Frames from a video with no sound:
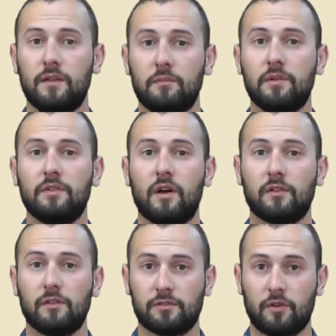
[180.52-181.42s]
Timber is
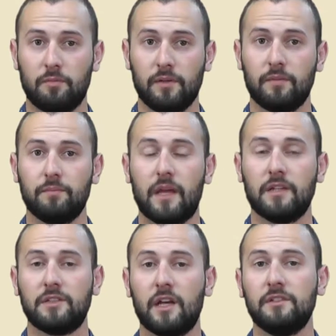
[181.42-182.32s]
hygroscopic
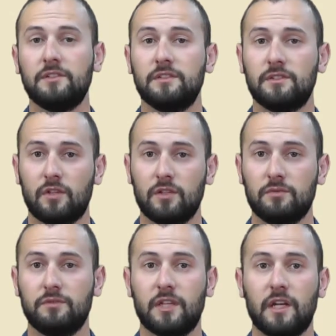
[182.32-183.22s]
and changes in
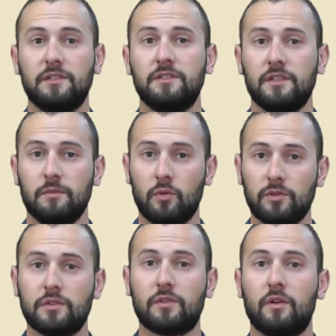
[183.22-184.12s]
size with changes in
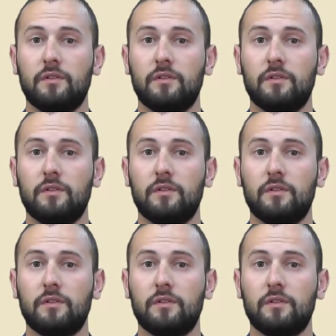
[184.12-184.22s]
moisture